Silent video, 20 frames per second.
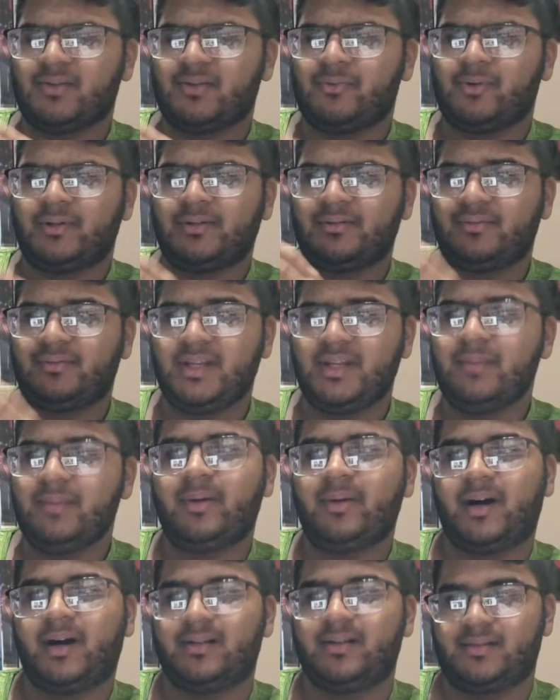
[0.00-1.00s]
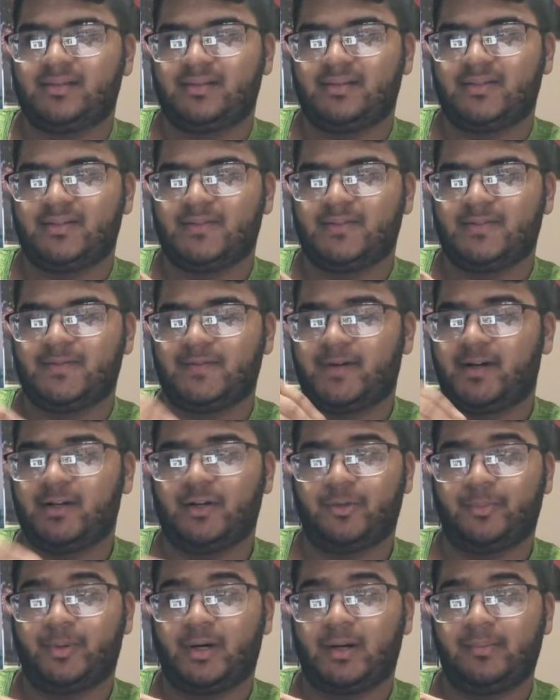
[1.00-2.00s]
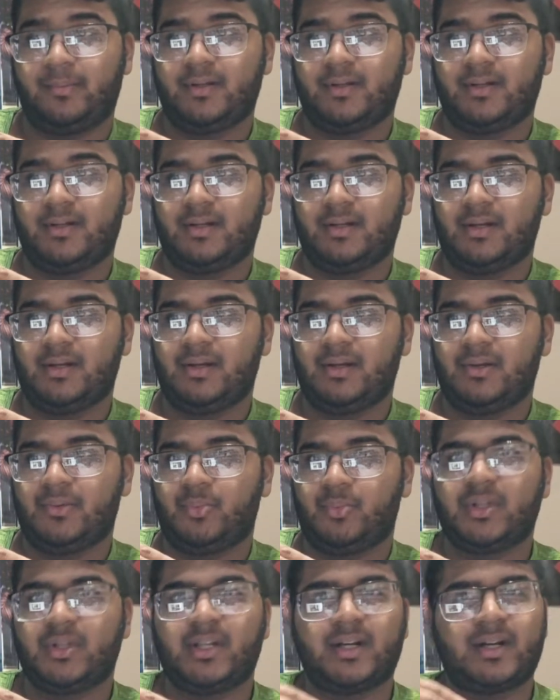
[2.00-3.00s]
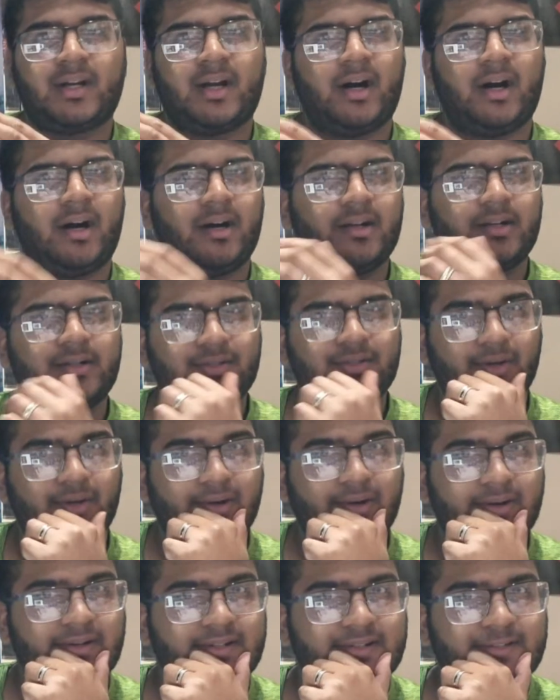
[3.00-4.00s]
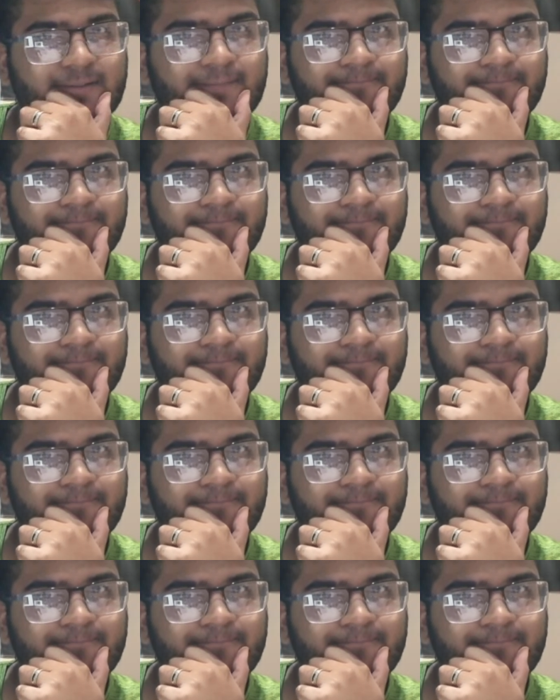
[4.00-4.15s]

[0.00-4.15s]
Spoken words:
World Rebirth Funko Pop with a Carnotaurus?